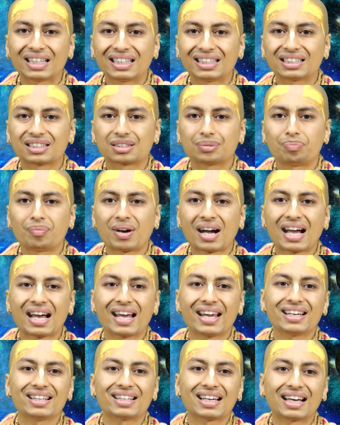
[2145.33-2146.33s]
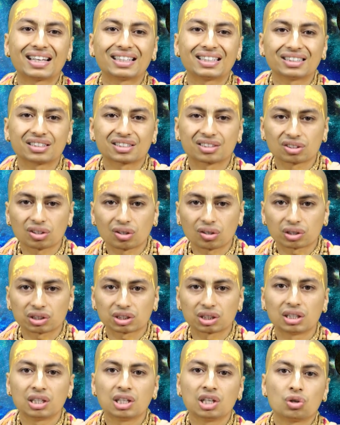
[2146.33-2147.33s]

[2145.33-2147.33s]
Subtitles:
in his mind and his thoughts.